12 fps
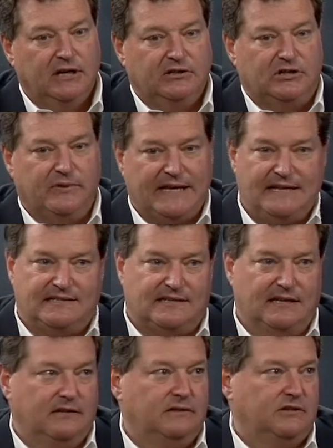to
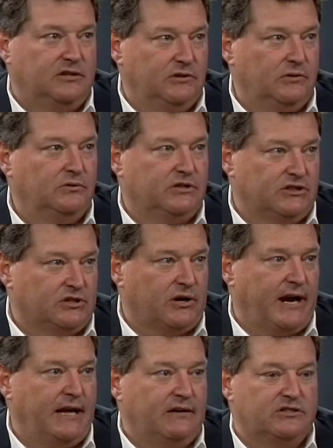Easton to, to train.